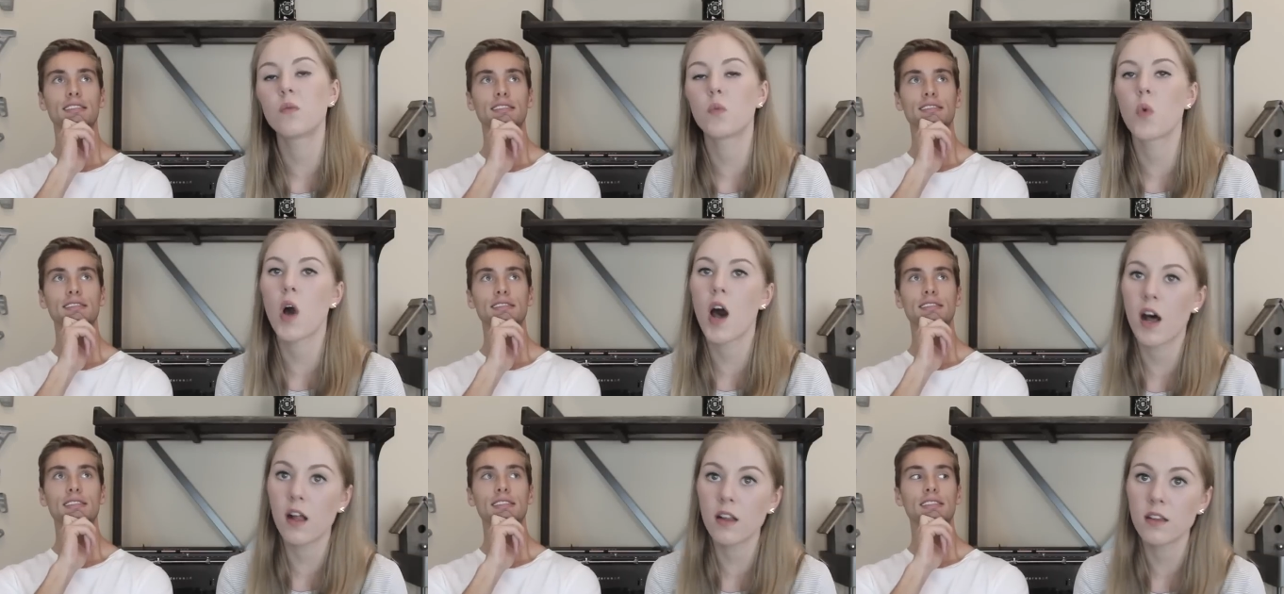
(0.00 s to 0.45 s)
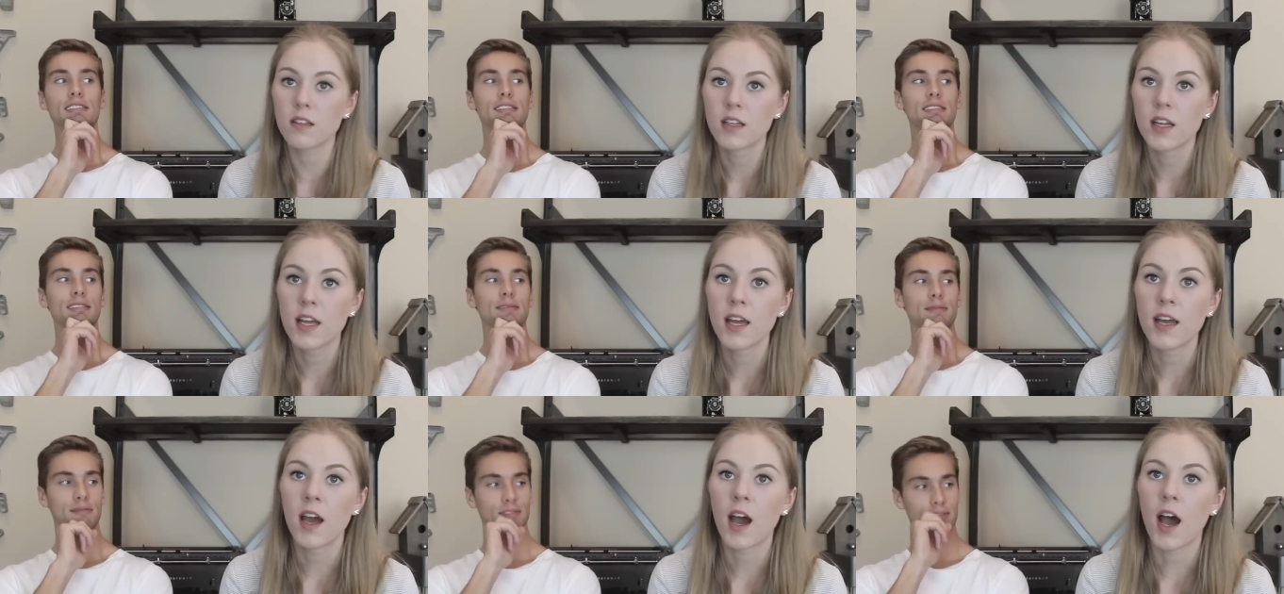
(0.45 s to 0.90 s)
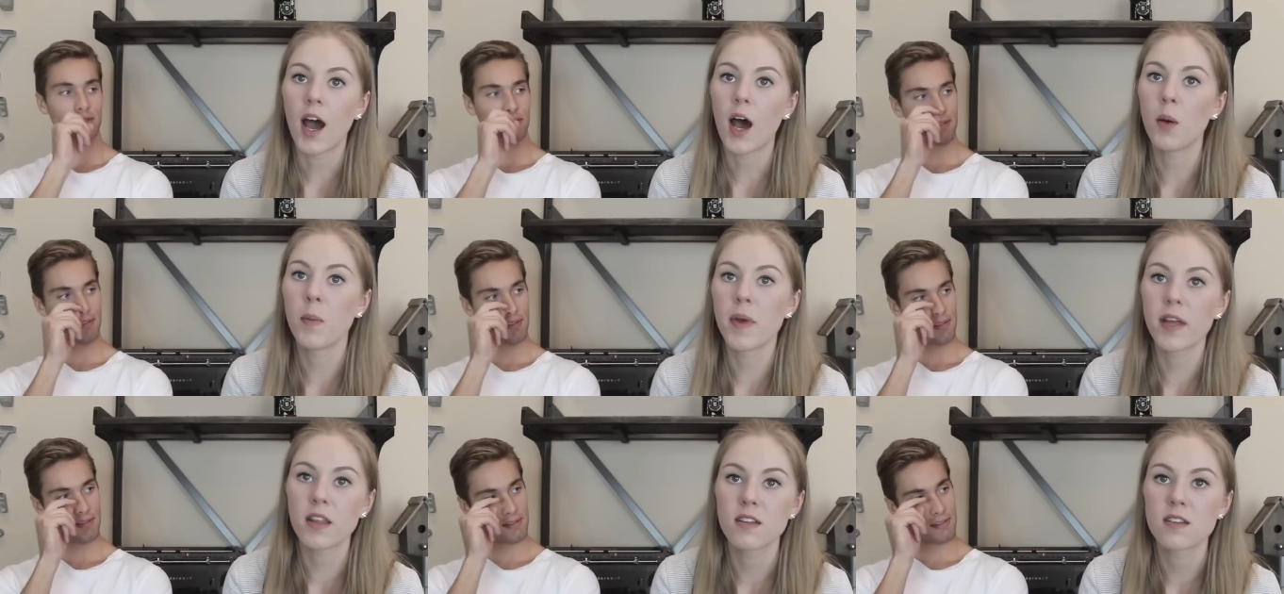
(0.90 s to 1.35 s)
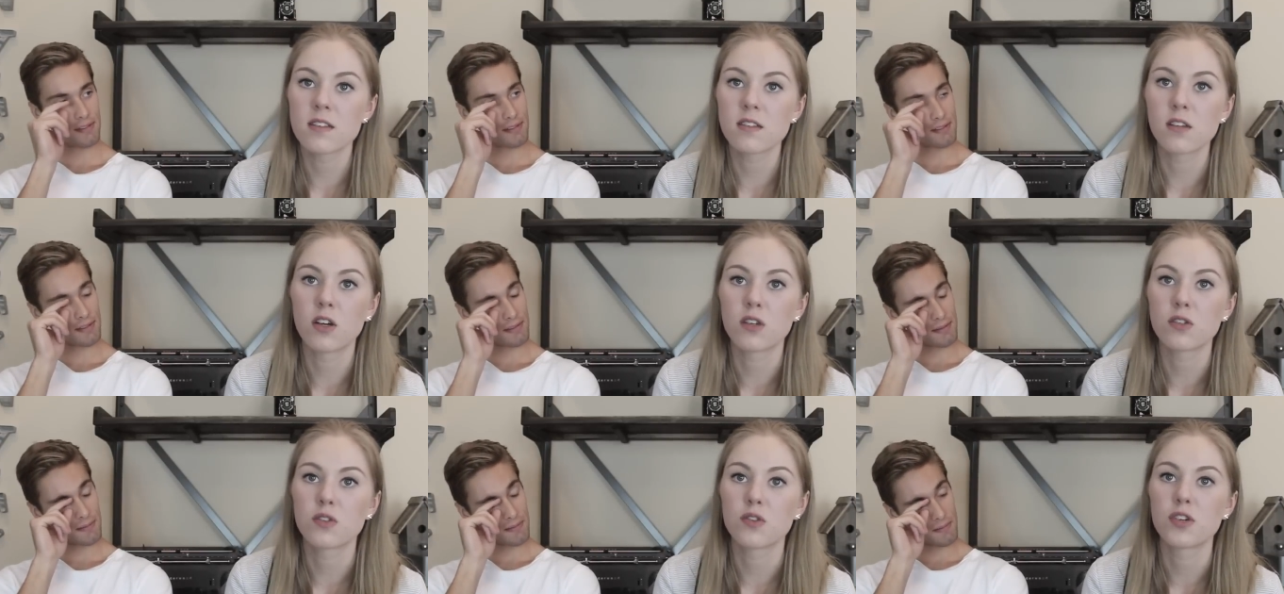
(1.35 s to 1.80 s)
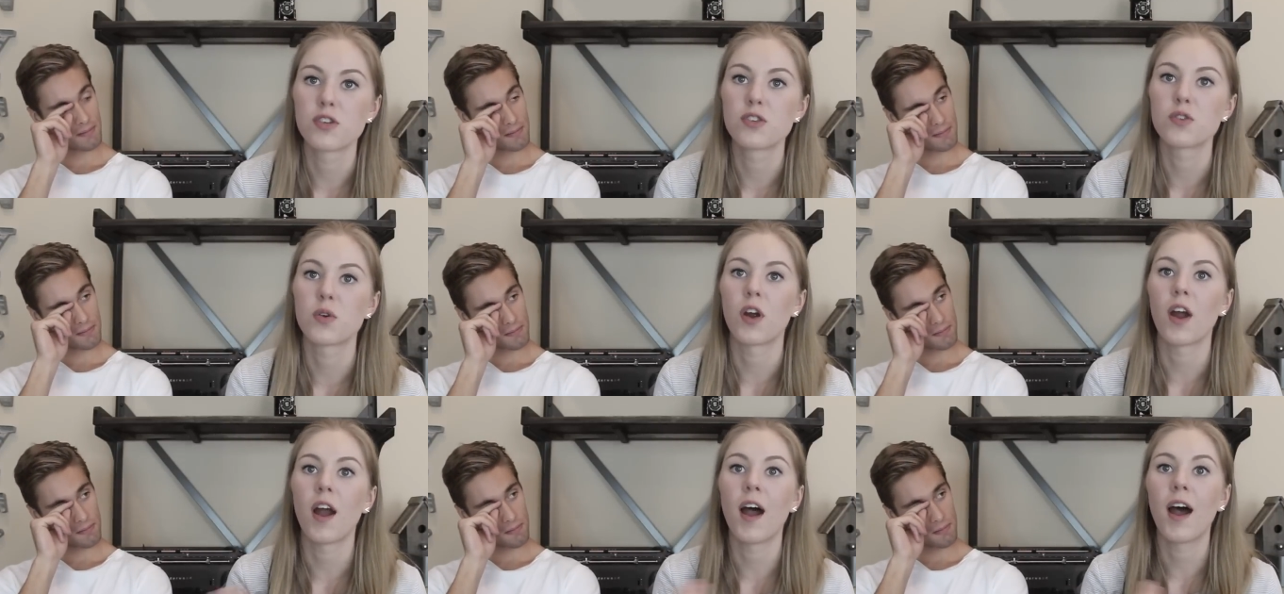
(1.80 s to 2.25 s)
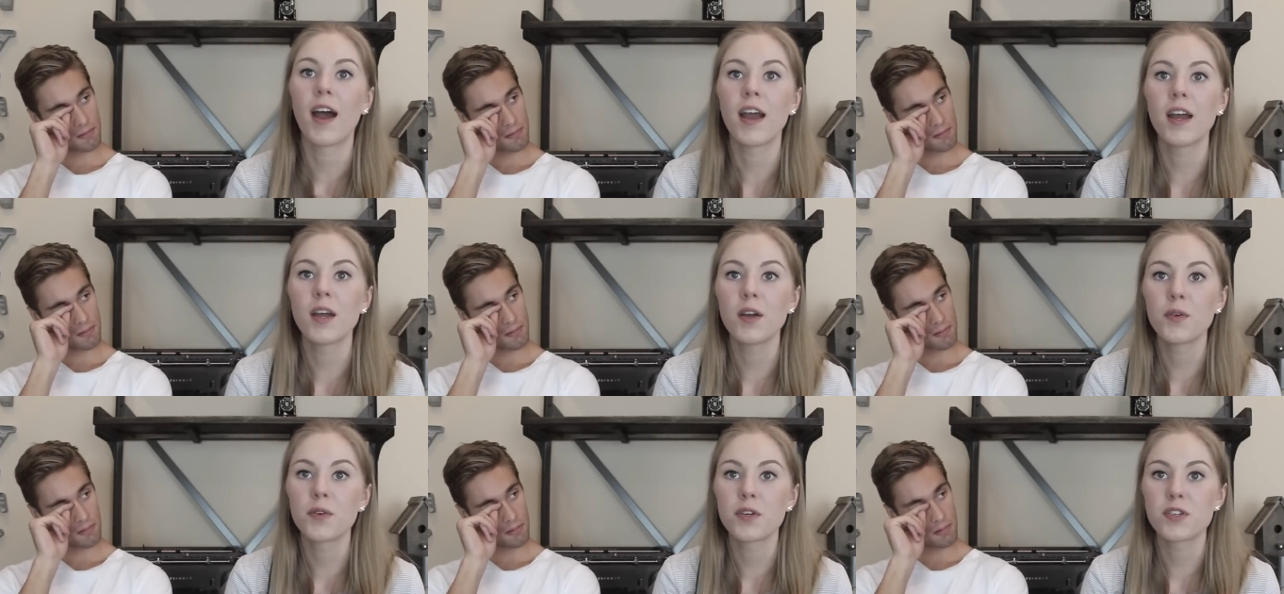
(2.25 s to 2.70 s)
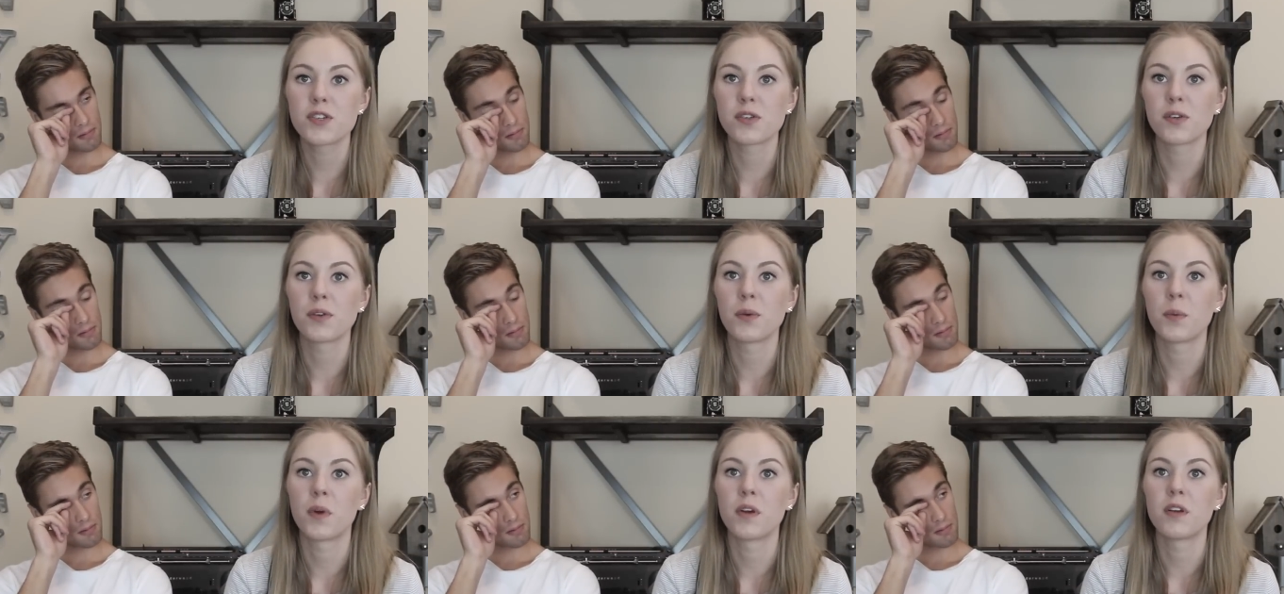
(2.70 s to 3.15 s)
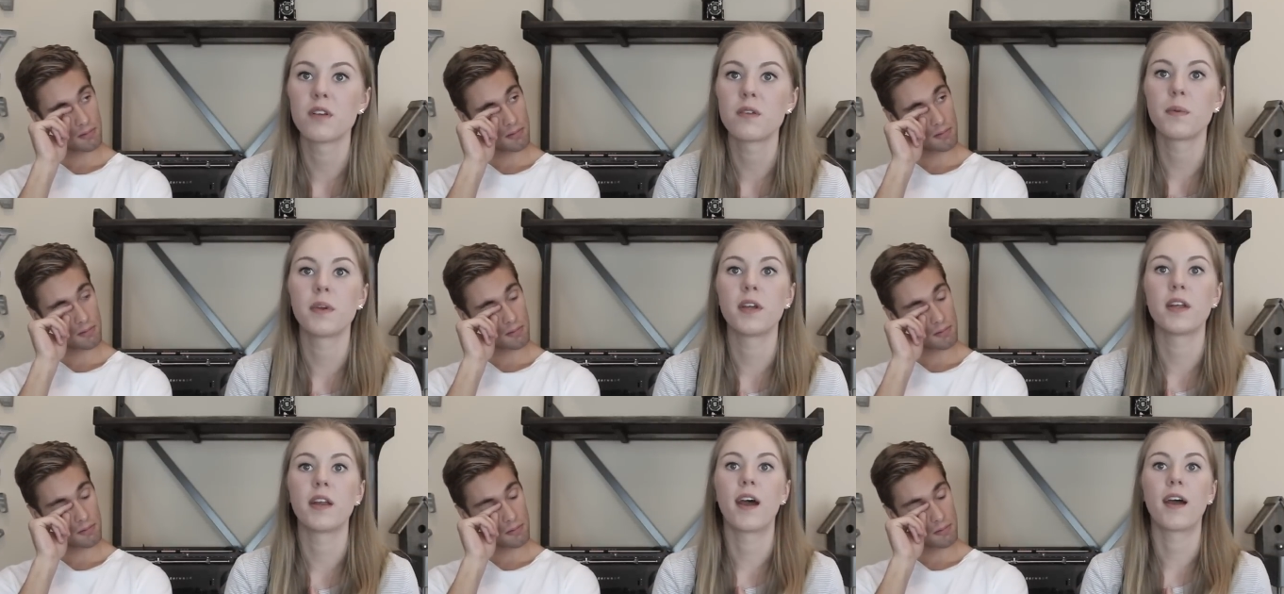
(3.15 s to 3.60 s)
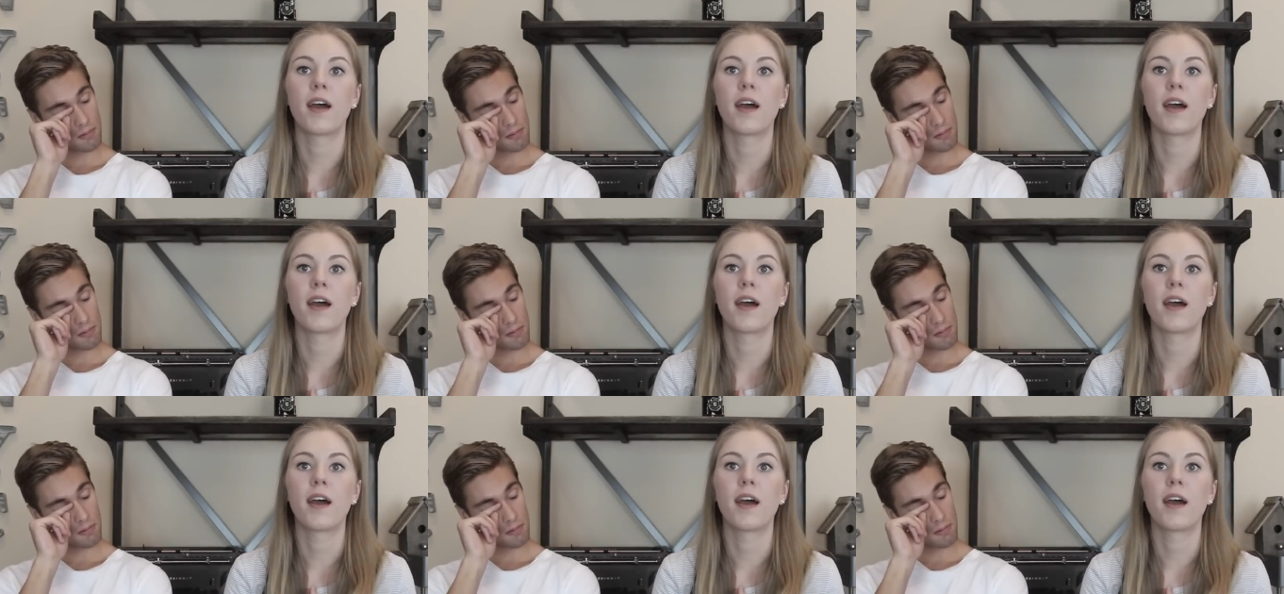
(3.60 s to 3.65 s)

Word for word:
Speaker 1: Well, I'll make this long story short. I originally wanted to be in